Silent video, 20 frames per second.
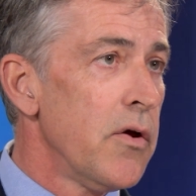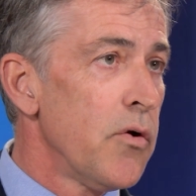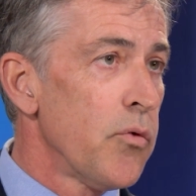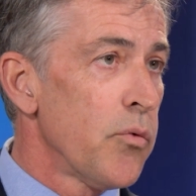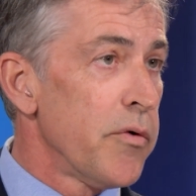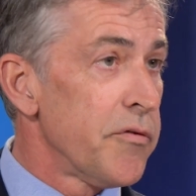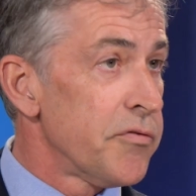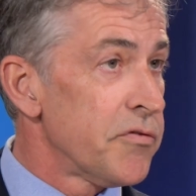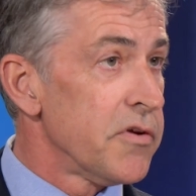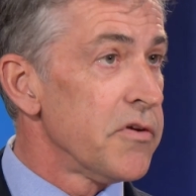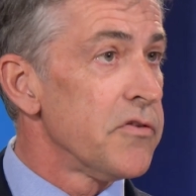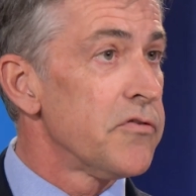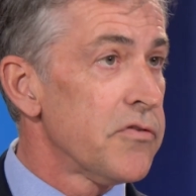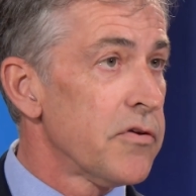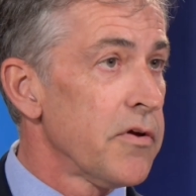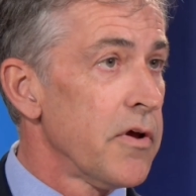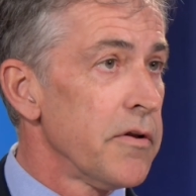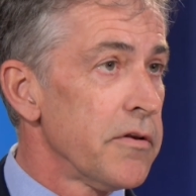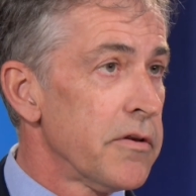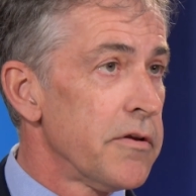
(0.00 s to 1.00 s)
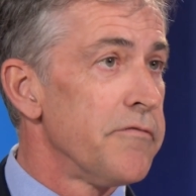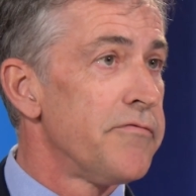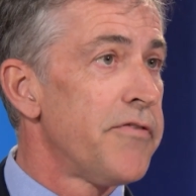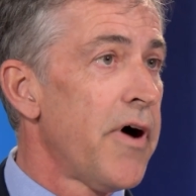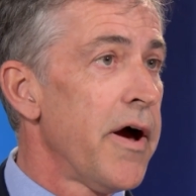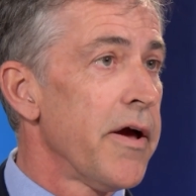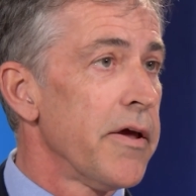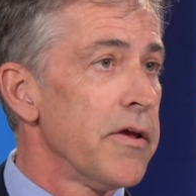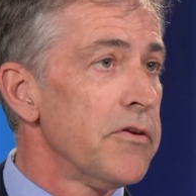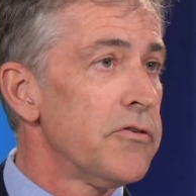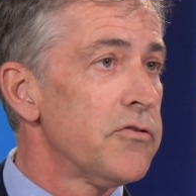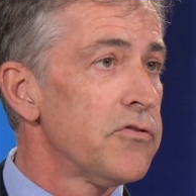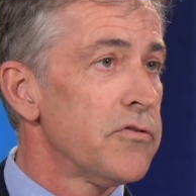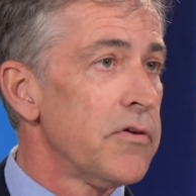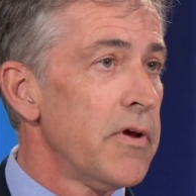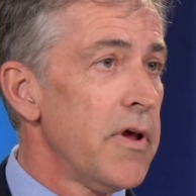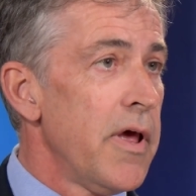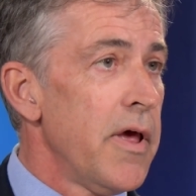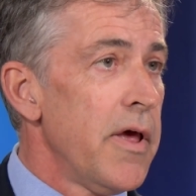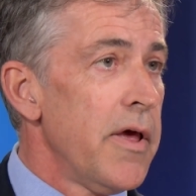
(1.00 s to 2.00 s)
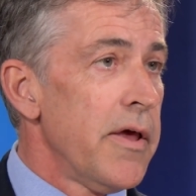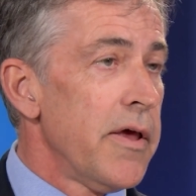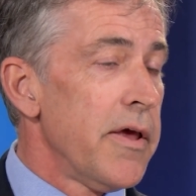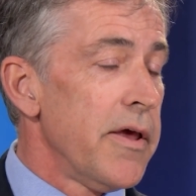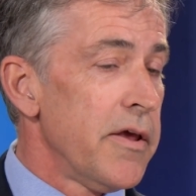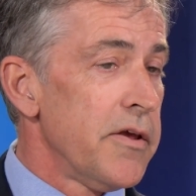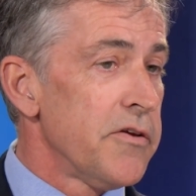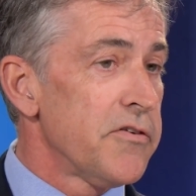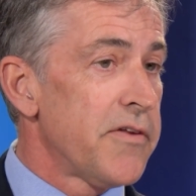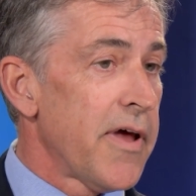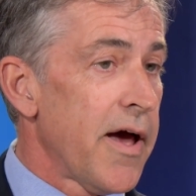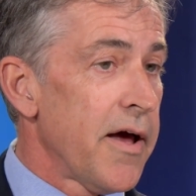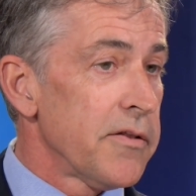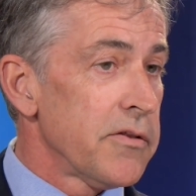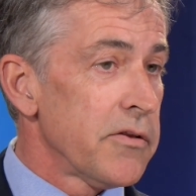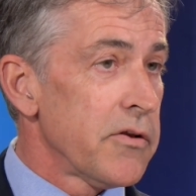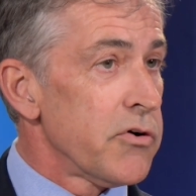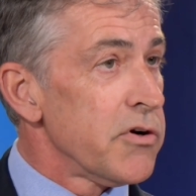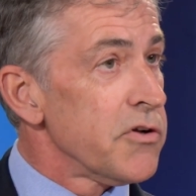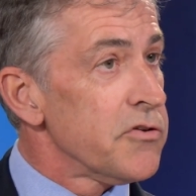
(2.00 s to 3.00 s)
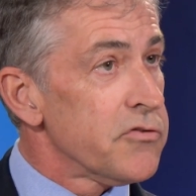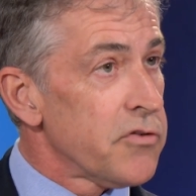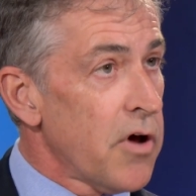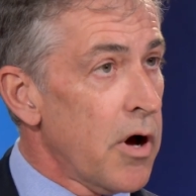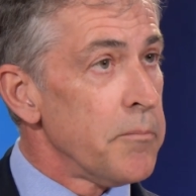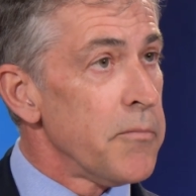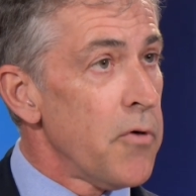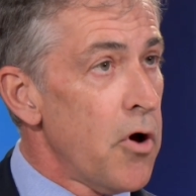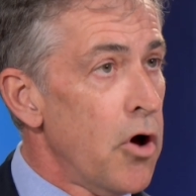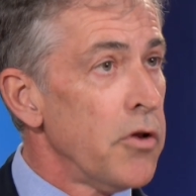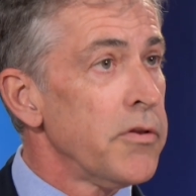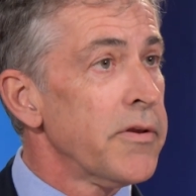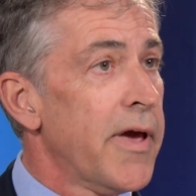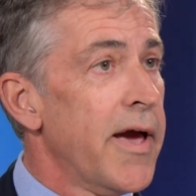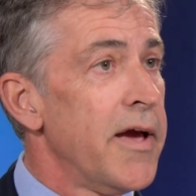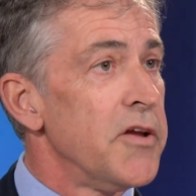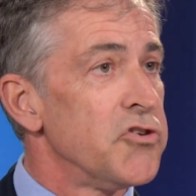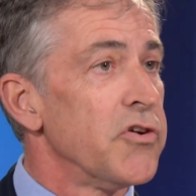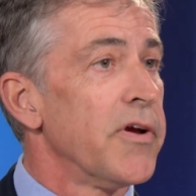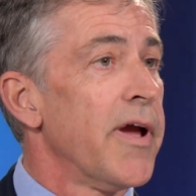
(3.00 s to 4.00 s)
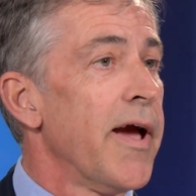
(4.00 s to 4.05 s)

with this device is that there is some uncaging